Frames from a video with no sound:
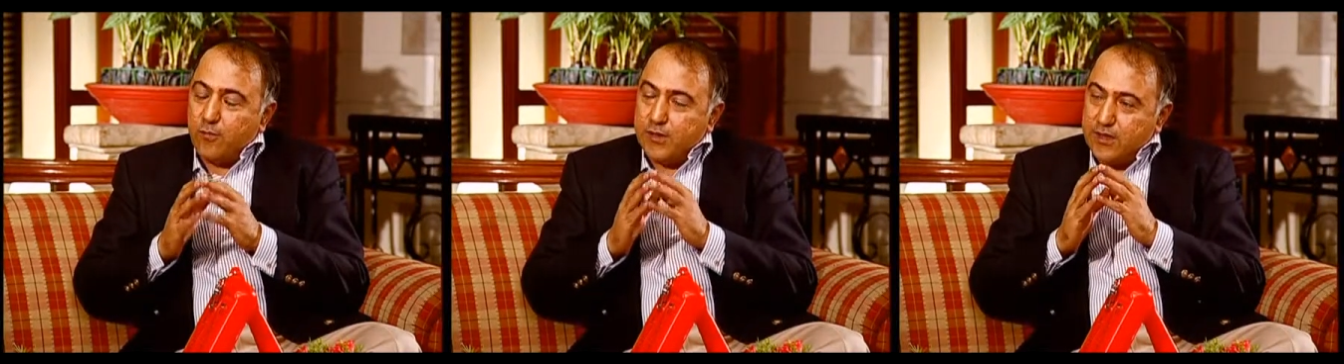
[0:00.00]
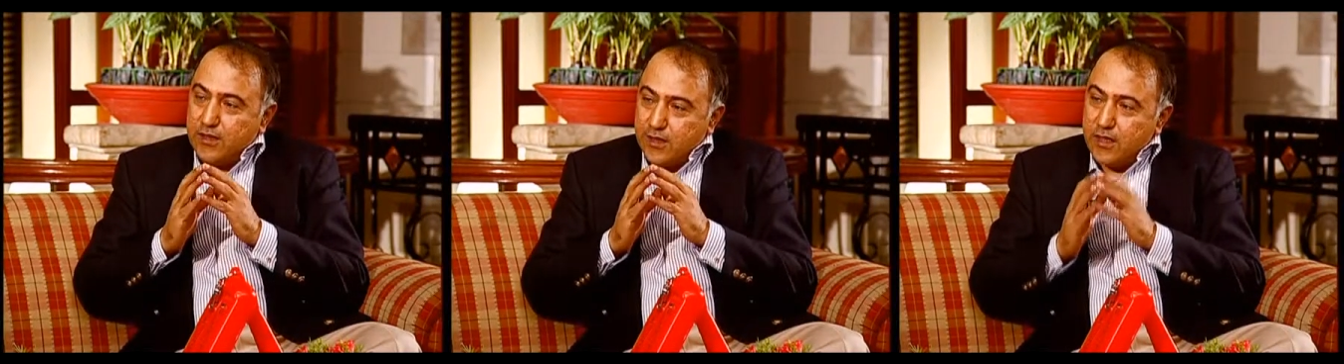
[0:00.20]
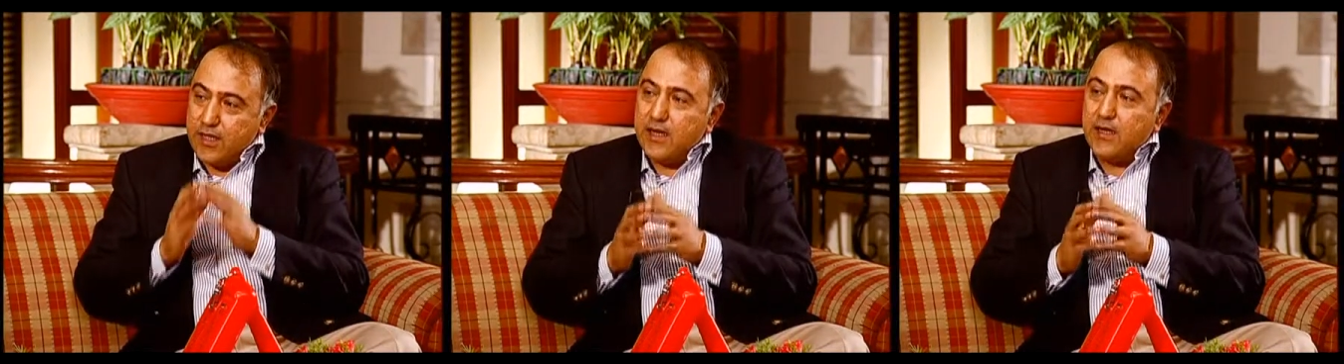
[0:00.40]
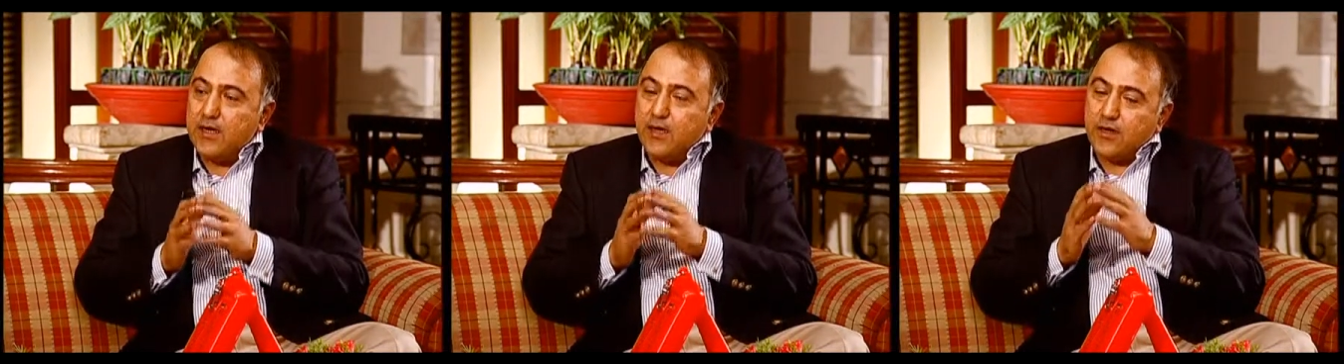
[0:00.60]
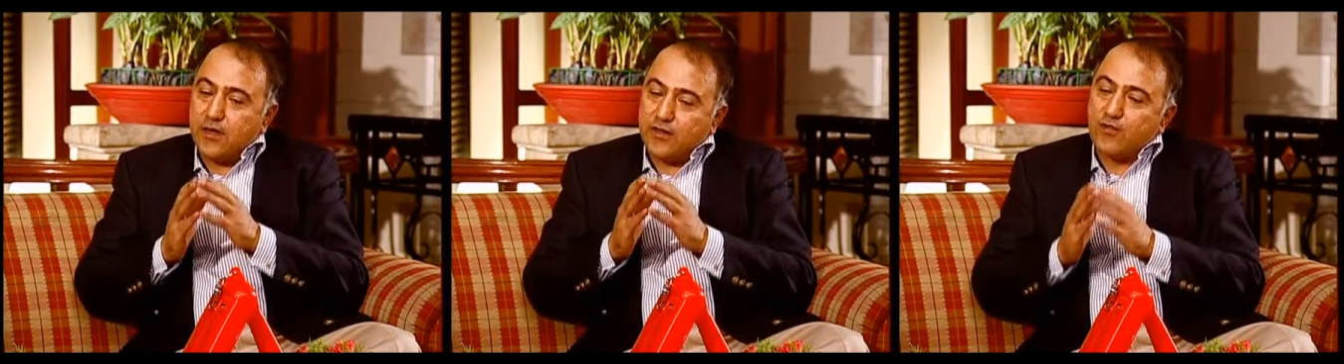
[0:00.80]
which
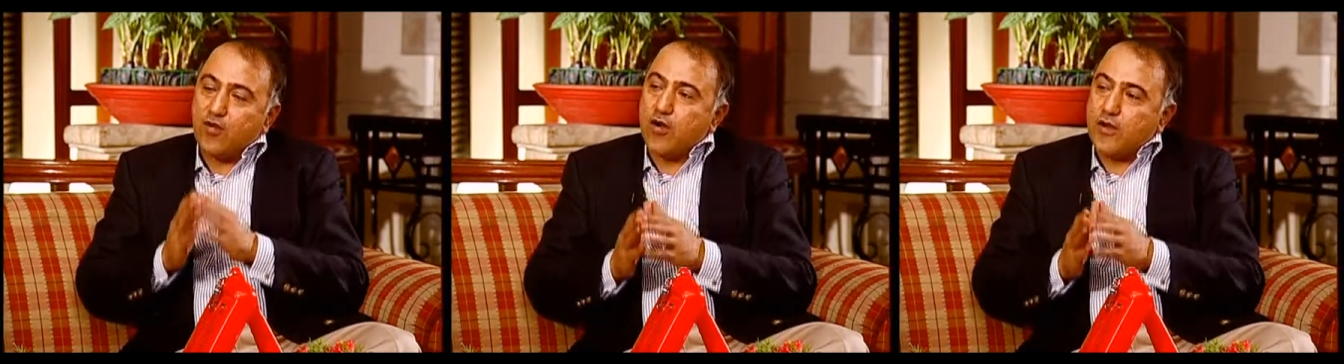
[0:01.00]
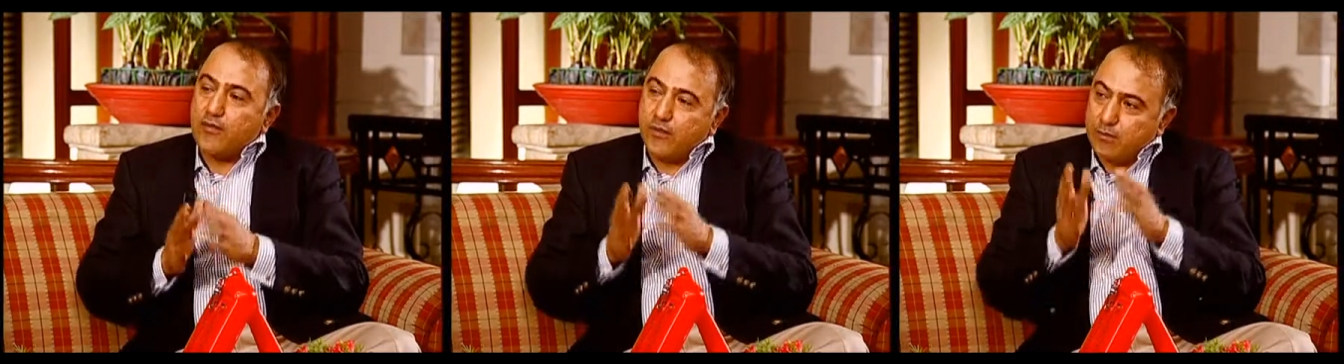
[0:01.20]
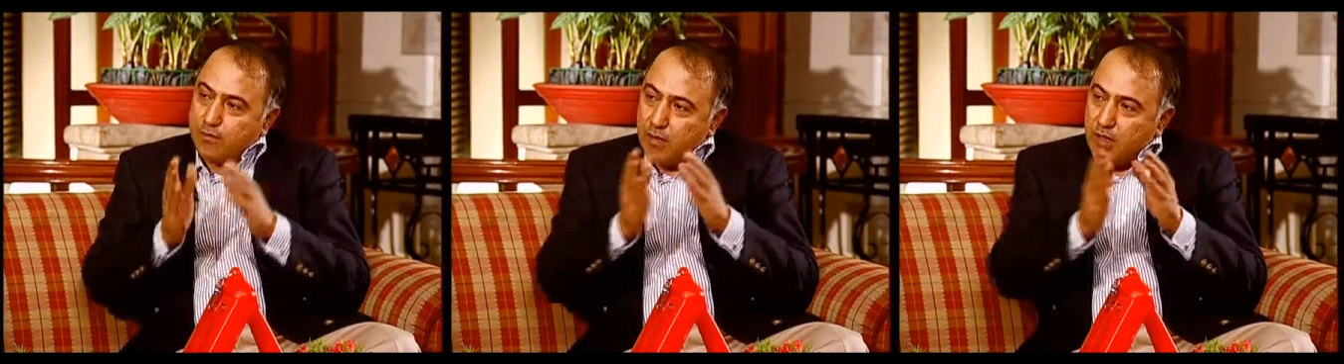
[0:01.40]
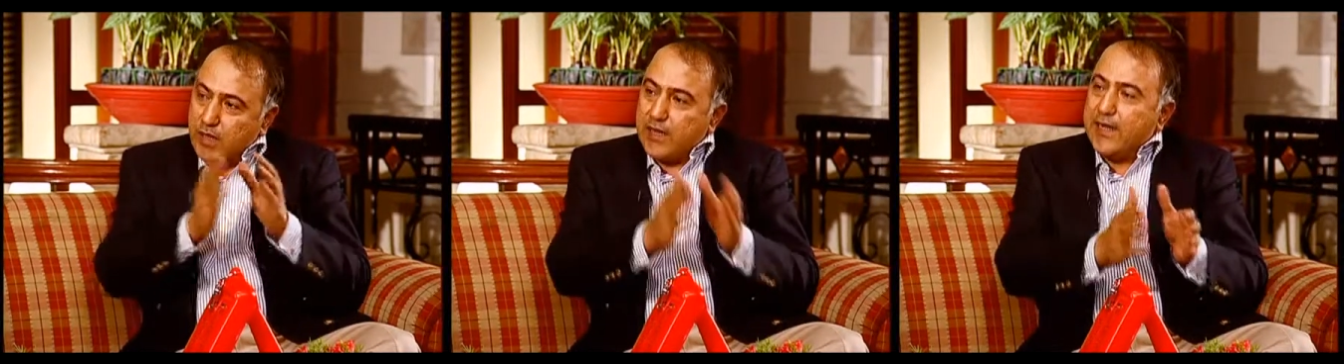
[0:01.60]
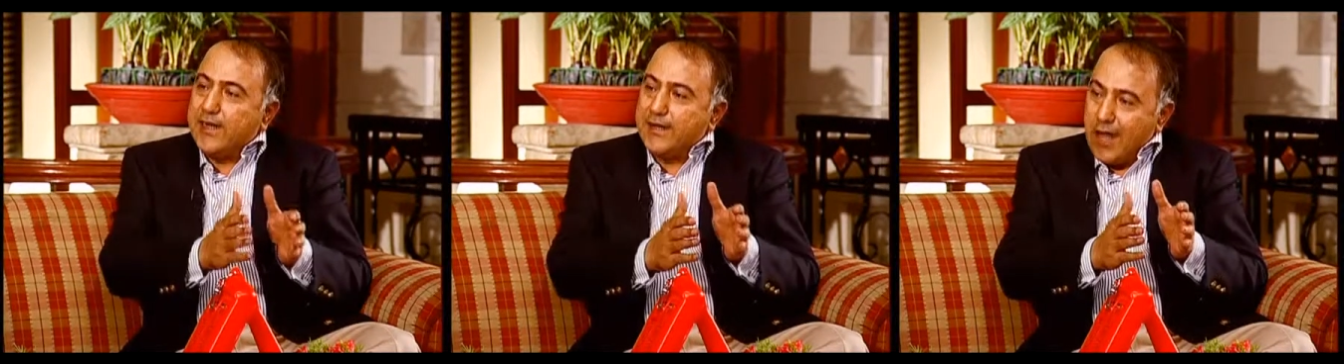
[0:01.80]
indeed does not even
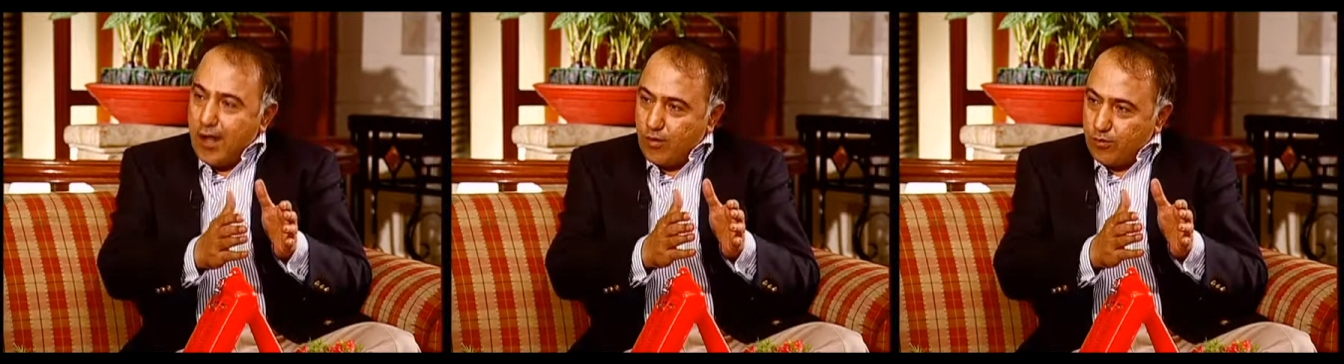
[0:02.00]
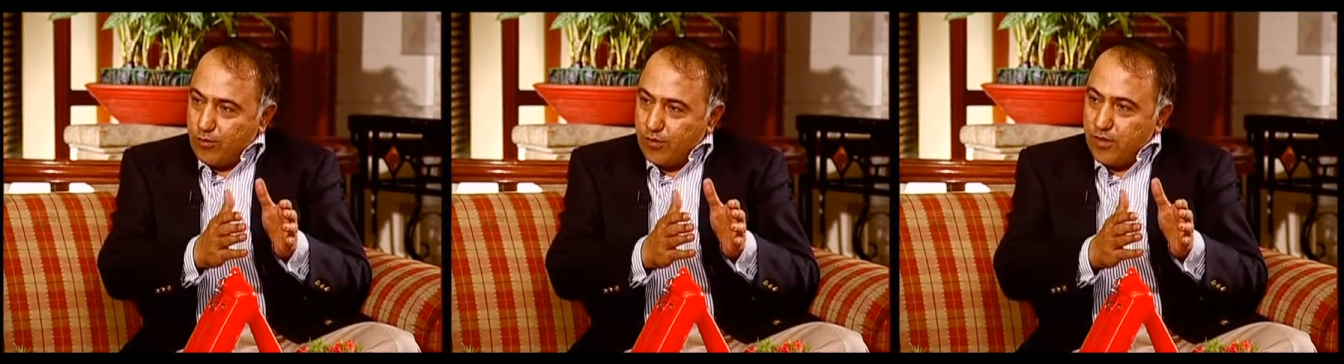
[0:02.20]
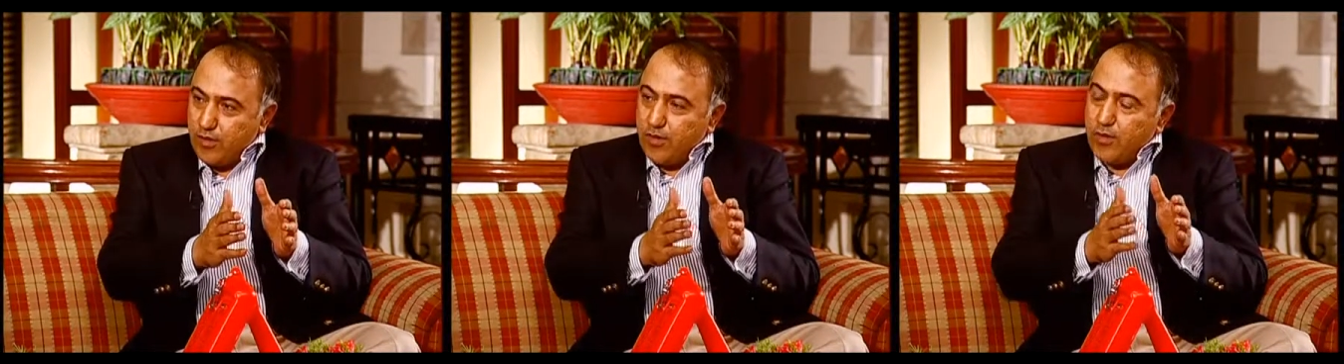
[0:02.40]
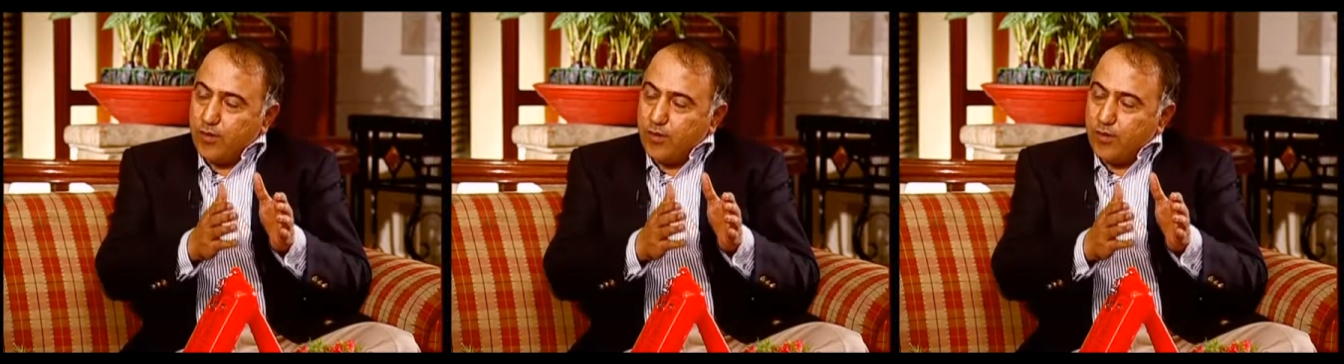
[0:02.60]
percolate down